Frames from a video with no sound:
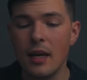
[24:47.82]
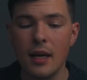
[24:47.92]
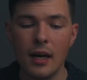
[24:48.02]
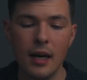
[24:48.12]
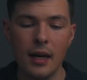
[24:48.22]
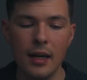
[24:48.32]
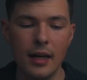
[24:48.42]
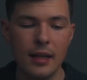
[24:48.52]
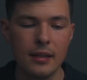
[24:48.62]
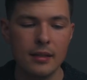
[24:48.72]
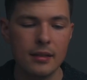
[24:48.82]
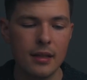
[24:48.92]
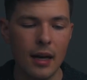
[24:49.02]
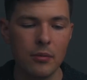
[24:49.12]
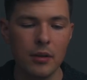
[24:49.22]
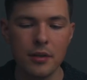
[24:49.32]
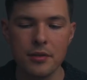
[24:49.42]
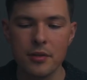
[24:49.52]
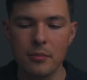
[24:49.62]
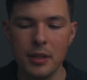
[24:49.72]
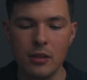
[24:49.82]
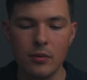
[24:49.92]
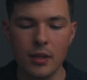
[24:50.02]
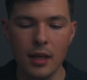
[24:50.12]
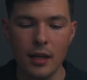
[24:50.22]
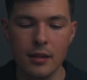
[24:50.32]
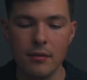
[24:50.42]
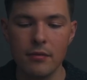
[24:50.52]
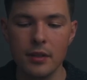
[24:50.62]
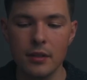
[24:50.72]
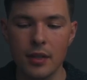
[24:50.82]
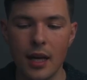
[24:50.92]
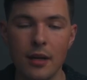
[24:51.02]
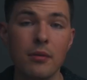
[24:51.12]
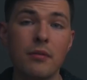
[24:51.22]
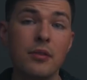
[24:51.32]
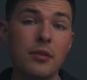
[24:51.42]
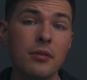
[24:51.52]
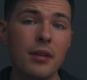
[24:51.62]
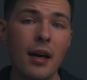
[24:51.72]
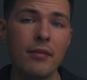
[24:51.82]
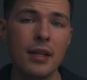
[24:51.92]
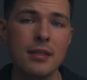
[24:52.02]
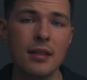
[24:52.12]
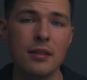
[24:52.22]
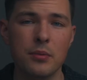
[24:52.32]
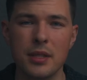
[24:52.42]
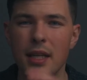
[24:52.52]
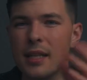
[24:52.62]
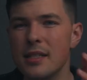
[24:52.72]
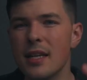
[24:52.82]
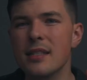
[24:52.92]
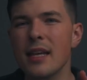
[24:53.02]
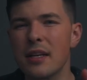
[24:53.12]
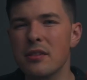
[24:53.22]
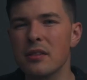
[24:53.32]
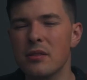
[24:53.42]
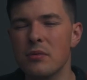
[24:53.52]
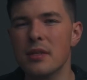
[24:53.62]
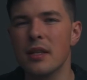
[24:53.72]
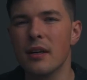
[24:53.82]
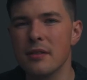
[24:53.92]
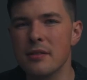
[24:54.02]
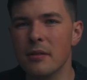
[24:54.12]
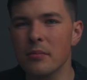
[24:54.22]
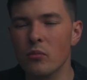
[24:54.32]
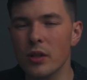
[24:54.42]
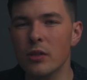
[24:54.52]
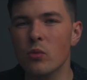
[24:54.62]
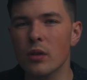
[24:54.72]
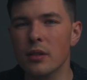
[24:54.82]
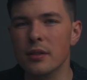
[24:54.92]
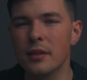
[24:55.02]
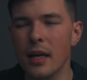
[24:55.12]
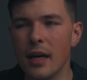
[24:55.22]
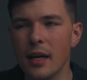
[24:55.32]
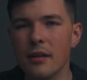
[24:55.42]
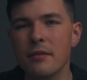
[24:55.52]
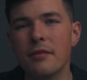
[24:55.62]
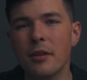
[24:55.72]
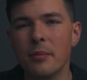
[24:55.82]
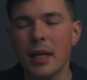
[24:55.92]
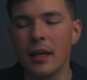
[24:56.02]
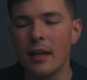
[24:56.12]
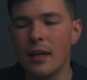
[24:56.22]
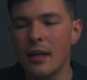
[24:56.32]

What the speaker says: And I will also be doing an in the field kind of review of the FX6 once I get a chance to actually use it on some real world filming.